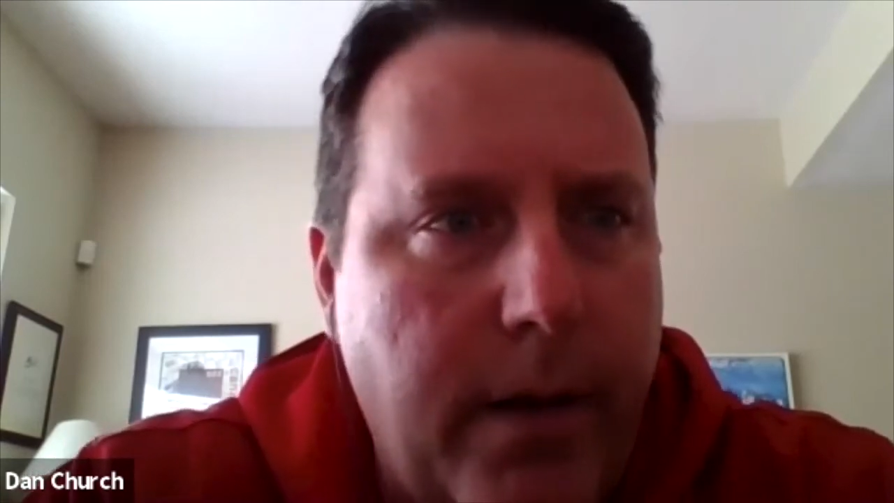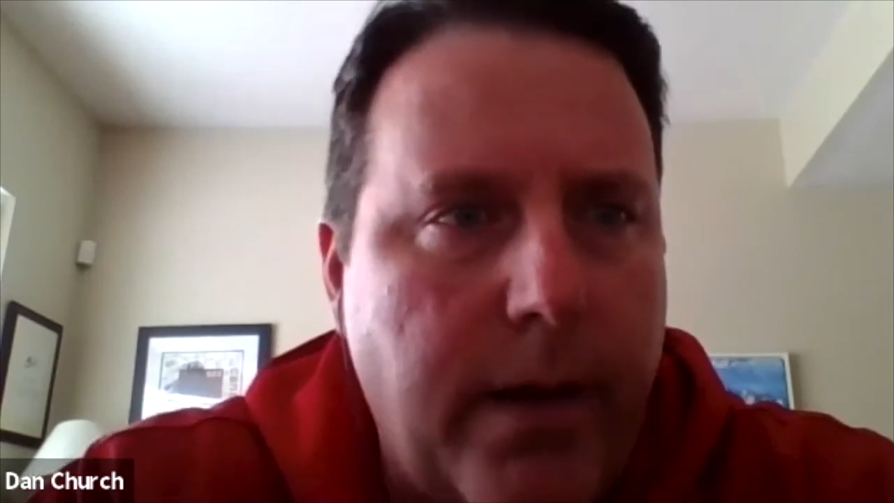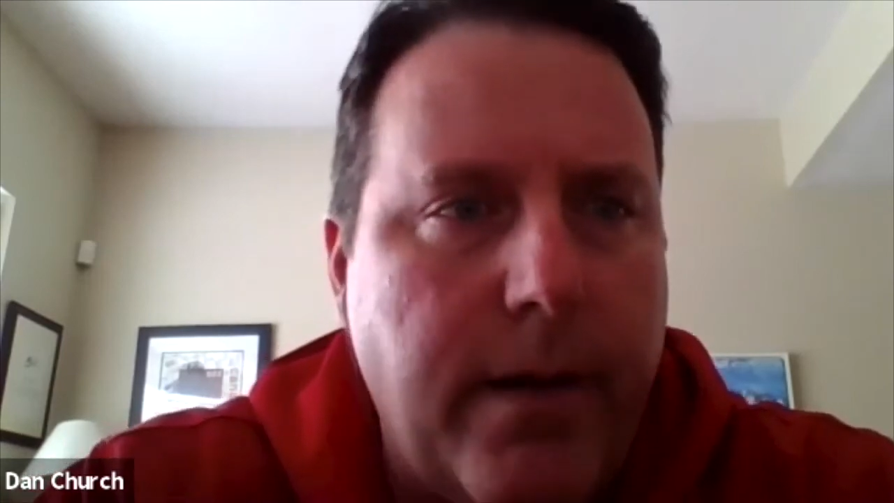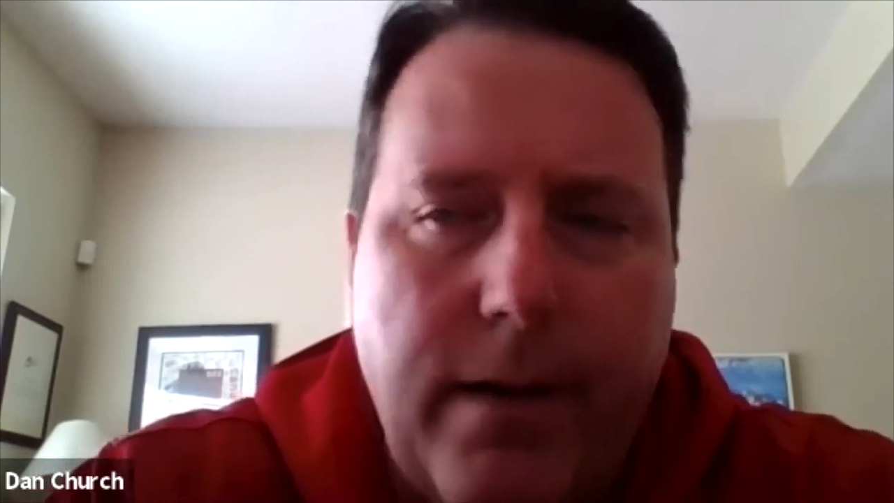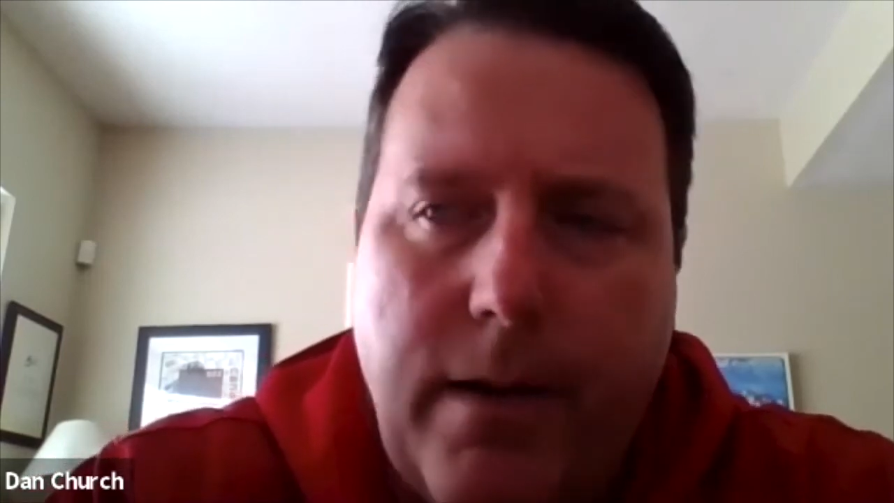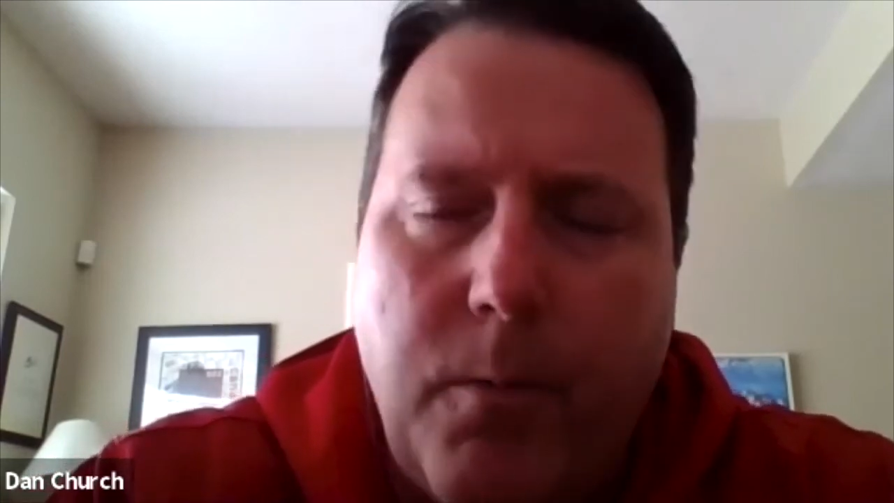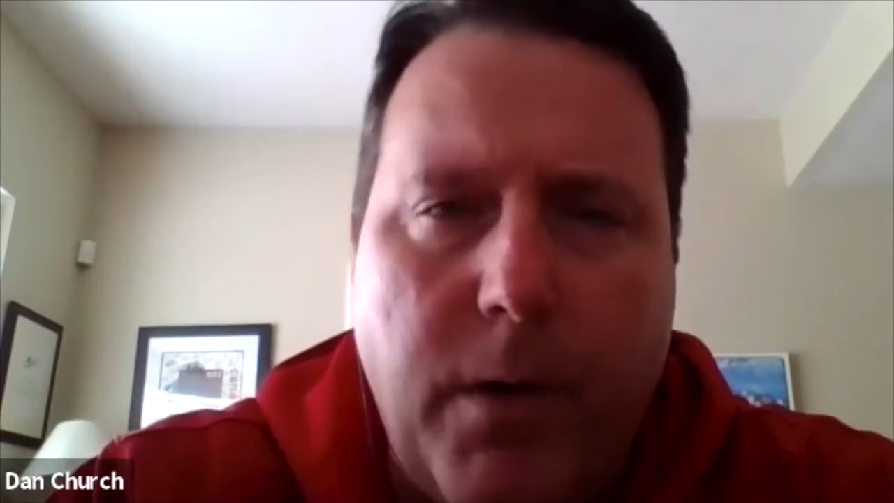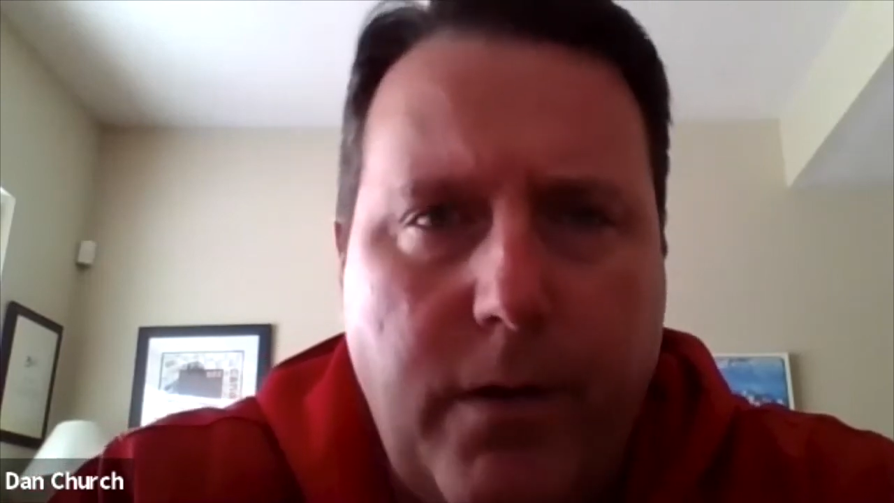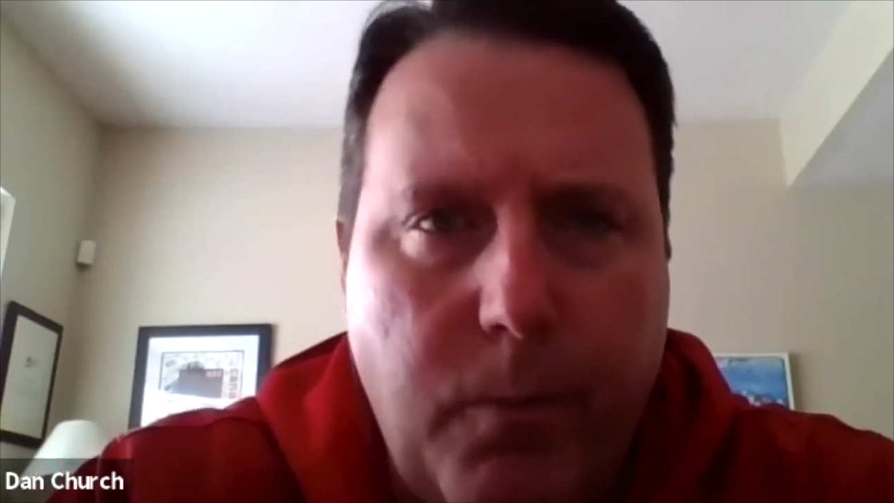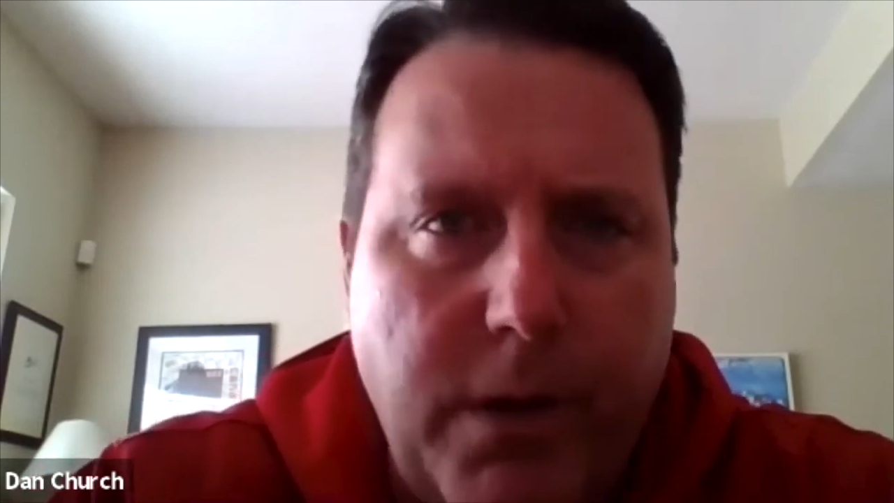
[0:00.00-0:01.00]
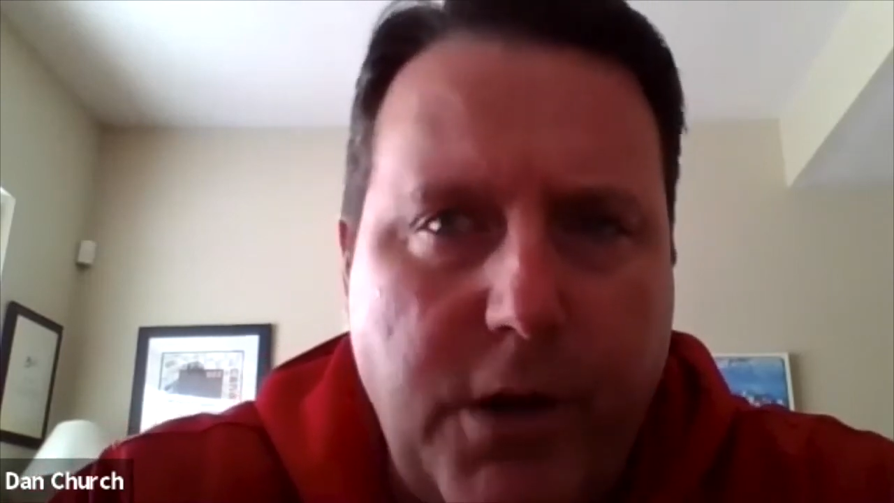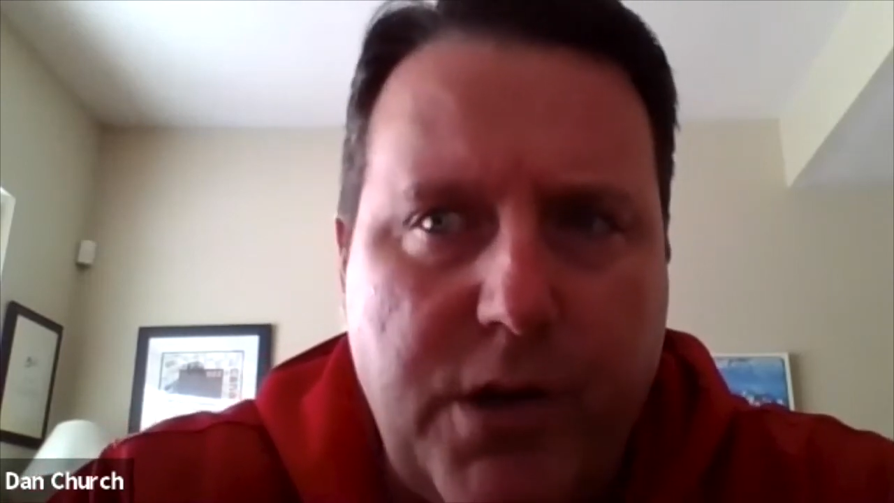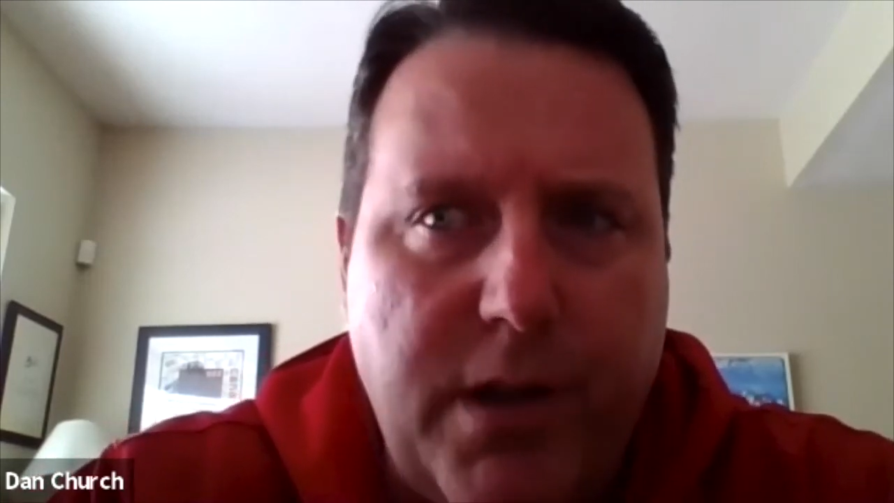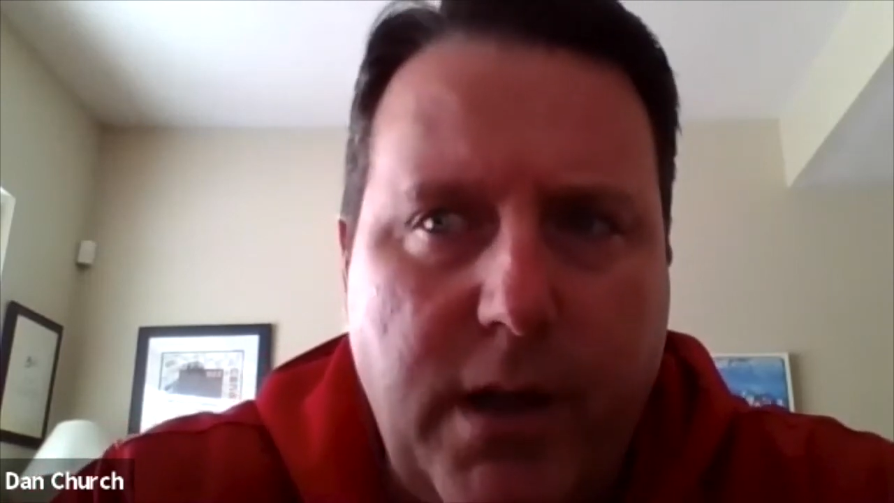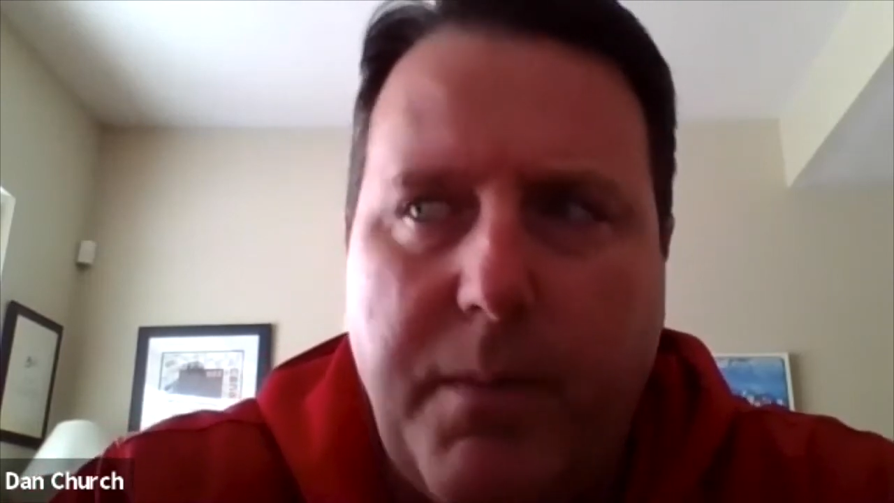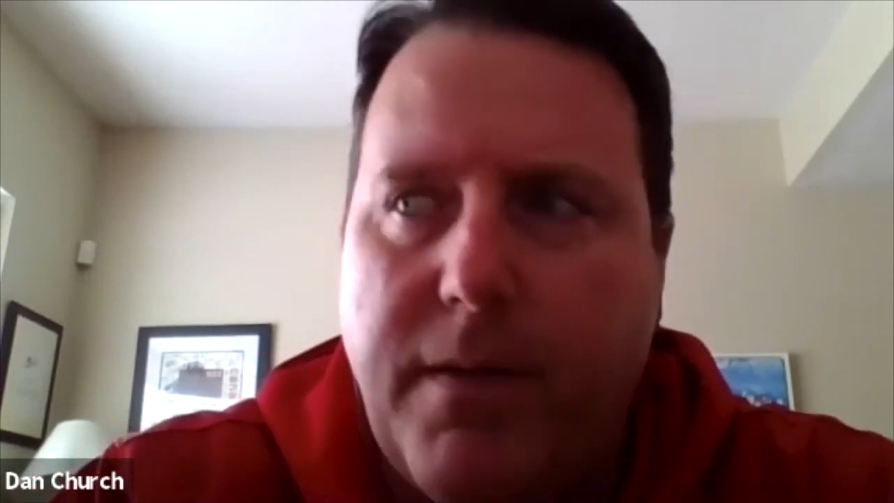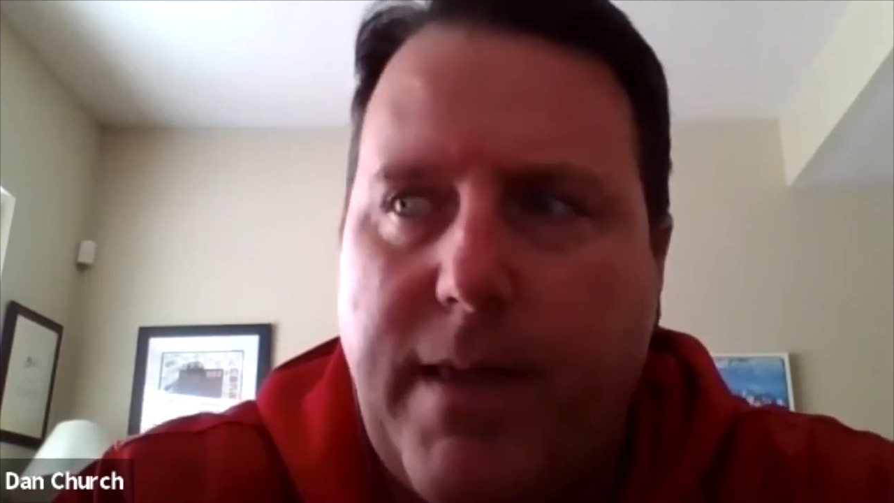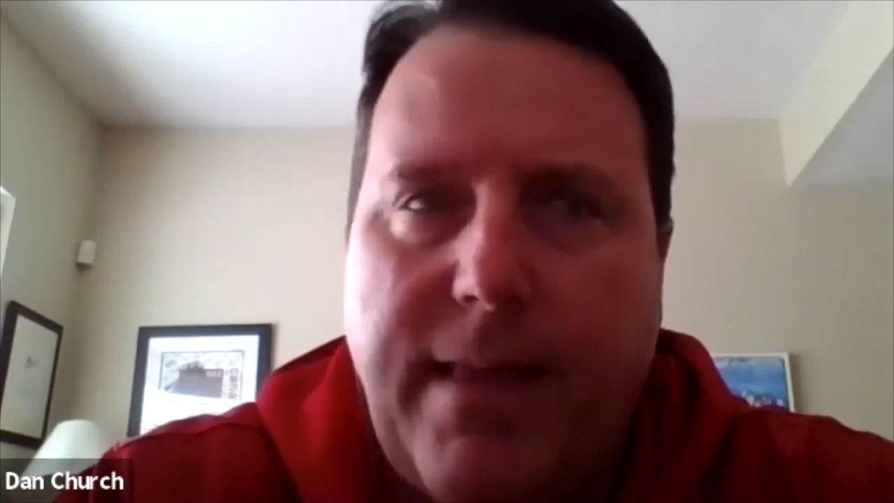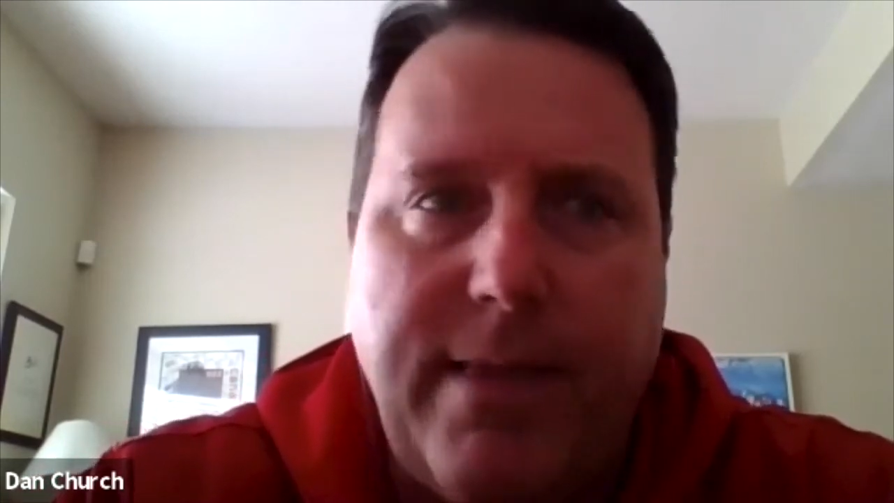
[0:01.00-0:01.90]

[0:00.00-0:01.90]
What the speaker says: And what did you think about that?